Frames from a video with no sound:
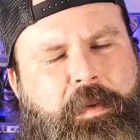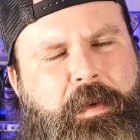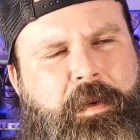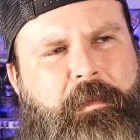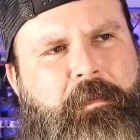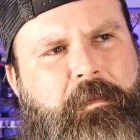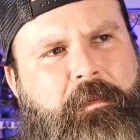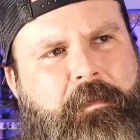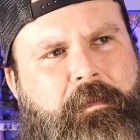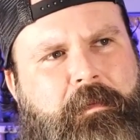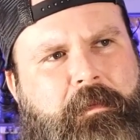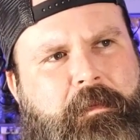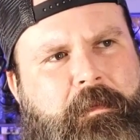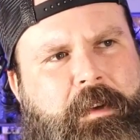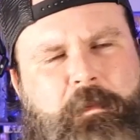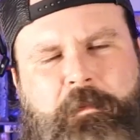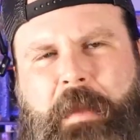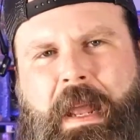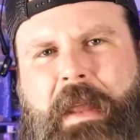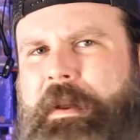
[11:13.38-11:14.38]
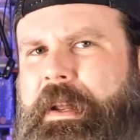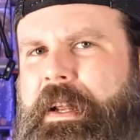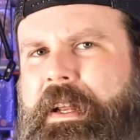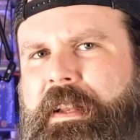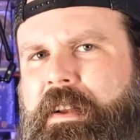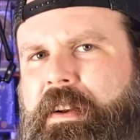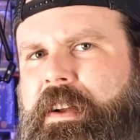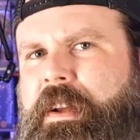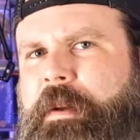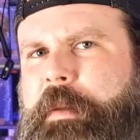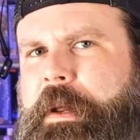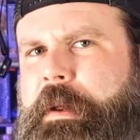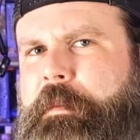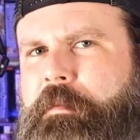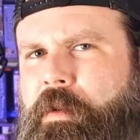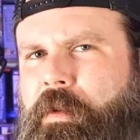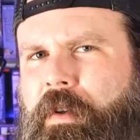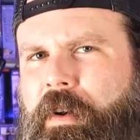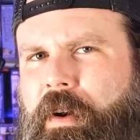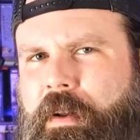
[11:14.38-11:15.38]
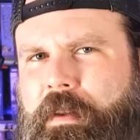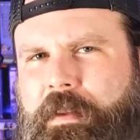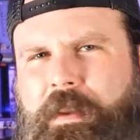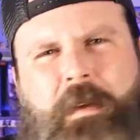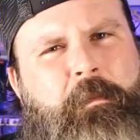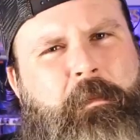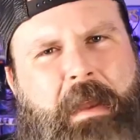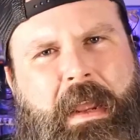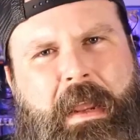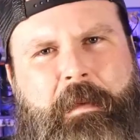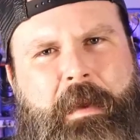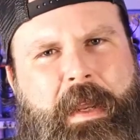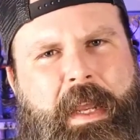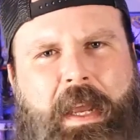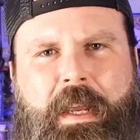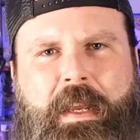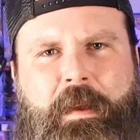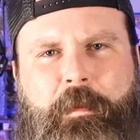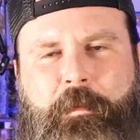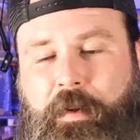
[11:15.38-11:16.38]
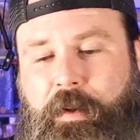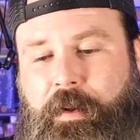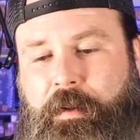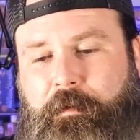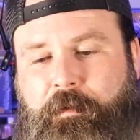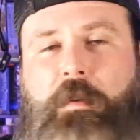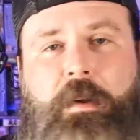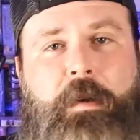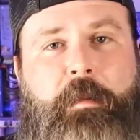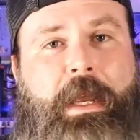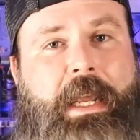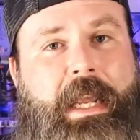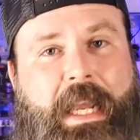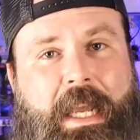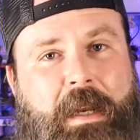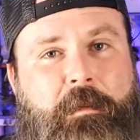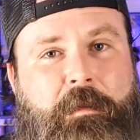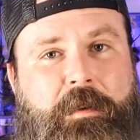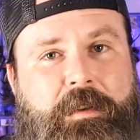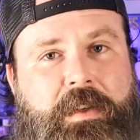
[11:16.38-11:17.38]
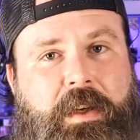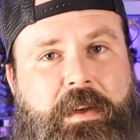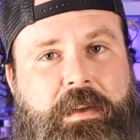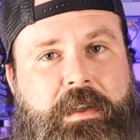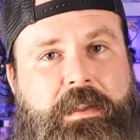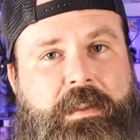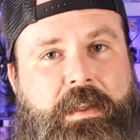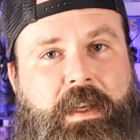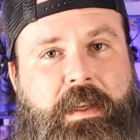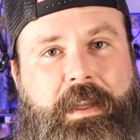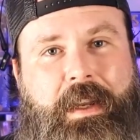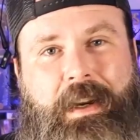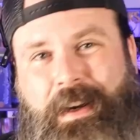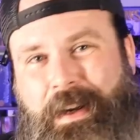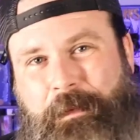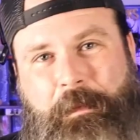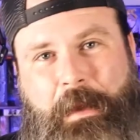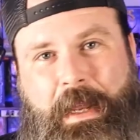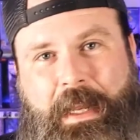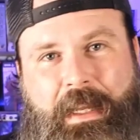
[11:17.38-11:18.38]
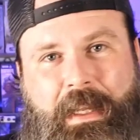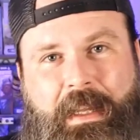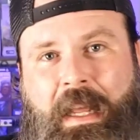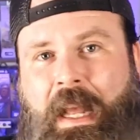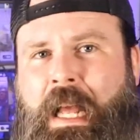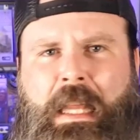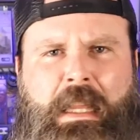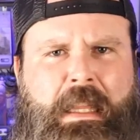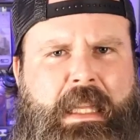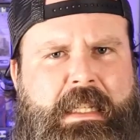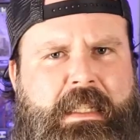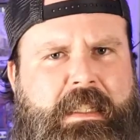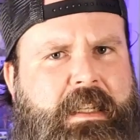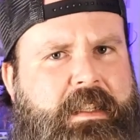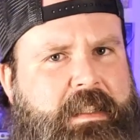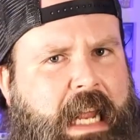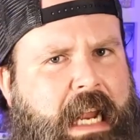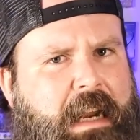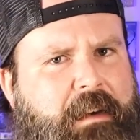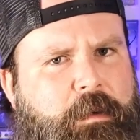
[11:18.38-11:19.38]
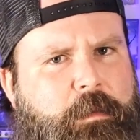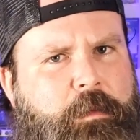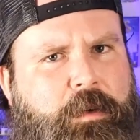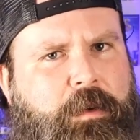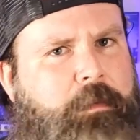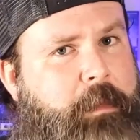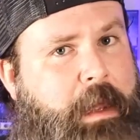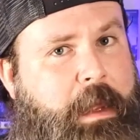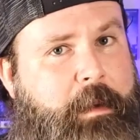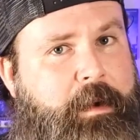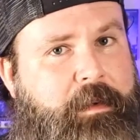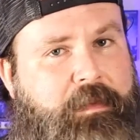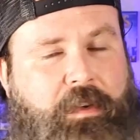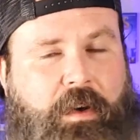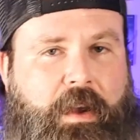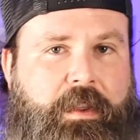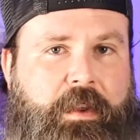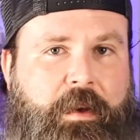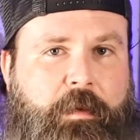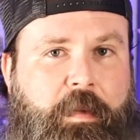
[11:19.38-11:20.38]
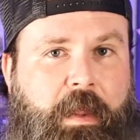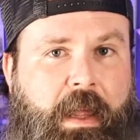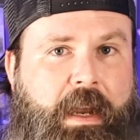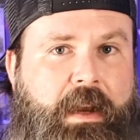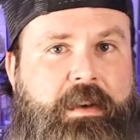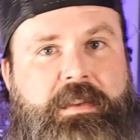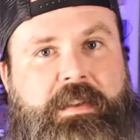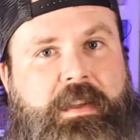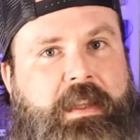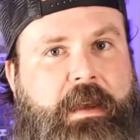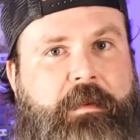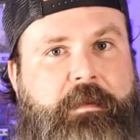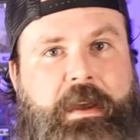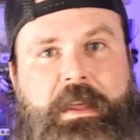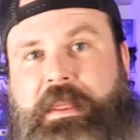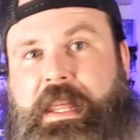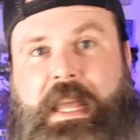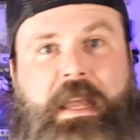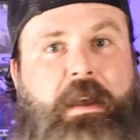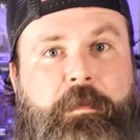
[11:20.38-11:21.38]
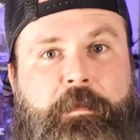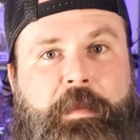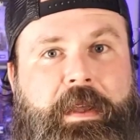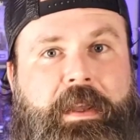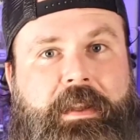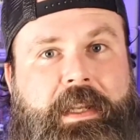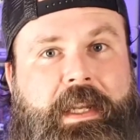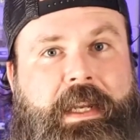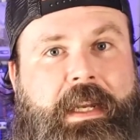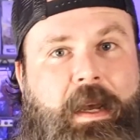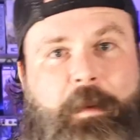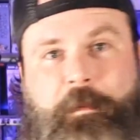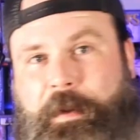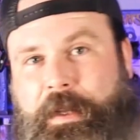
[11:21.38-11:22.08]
But maybe there could be more. Maybe I could put one of my animal tokens on there and make it less desirable maybe for other players, so that way they'll build it up.